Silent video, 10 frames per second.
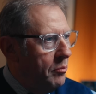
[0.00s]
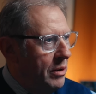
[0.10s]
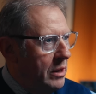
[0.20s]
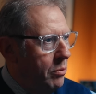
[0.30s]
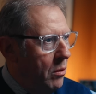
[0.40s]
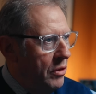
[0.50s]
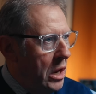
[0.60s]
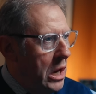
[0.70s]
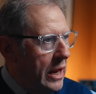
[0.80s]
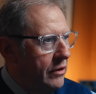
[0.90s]
of people
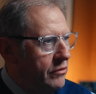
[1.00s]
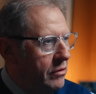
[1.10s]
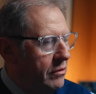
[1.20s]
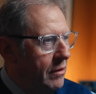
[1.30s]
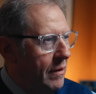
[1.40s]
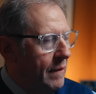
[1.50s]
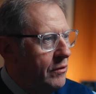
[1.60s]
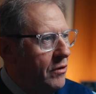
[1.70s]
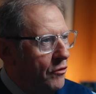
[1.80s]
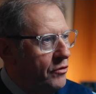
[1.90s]
that liked
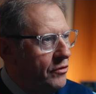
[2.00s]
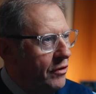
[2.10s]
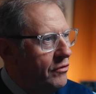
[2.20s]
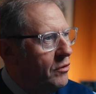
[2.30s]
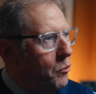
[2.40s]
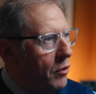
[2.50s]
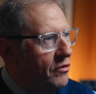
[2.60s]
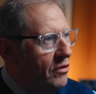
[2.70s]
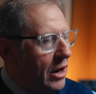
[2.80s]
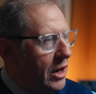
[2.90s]
cartridges with
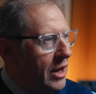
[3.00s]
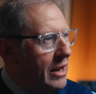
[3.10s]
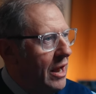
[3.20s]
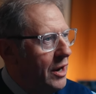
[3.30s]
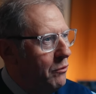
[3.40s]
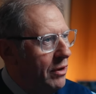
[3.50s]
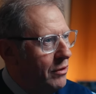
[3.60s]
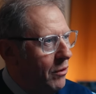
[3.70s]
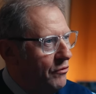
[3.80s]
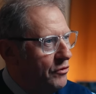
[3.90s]
slightly higher
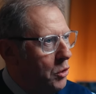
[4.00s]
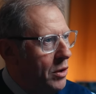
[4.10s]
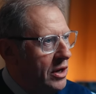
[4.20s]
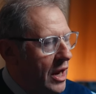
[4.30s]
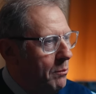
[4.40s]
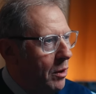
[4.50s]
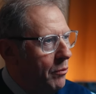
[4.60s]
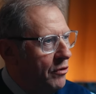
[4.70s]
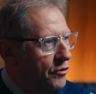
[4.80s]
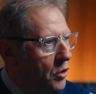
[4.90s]
recoil. So we came up
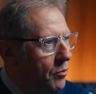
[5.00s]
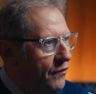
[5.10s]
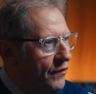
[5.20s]
with super